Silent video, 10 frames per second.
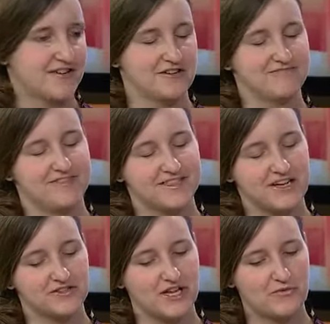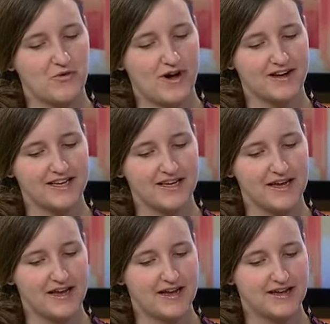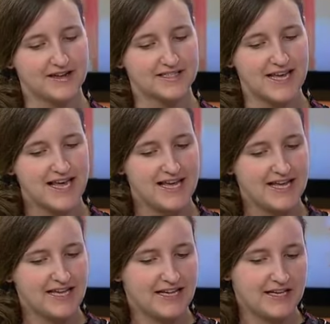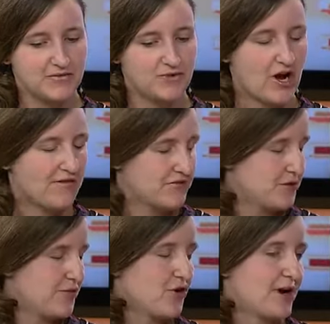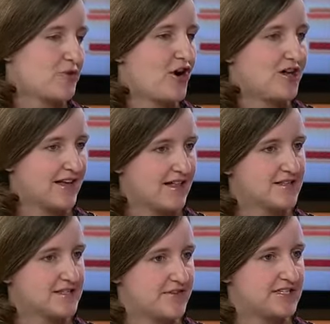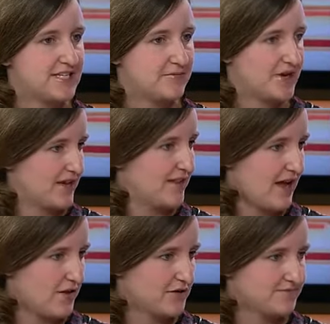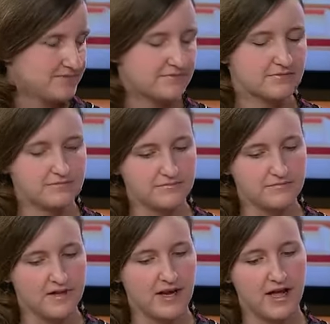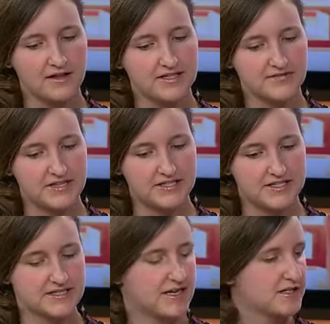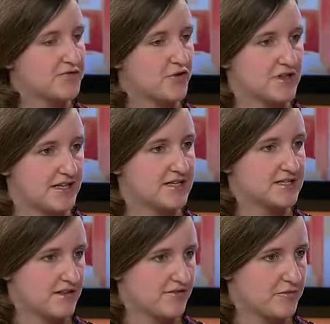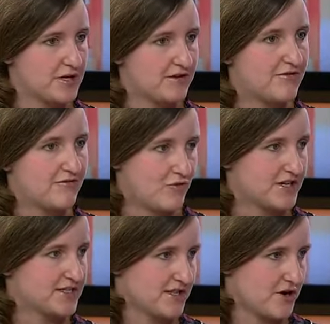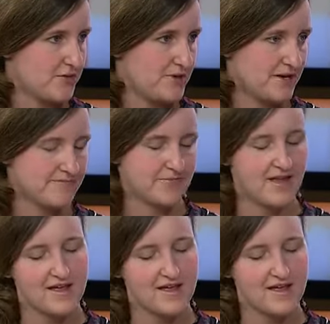Center in downtown Milwaukee, and we offer a program called LSVT Big and Loud. And LSVT stands for Lee Silverman Voice Therapy.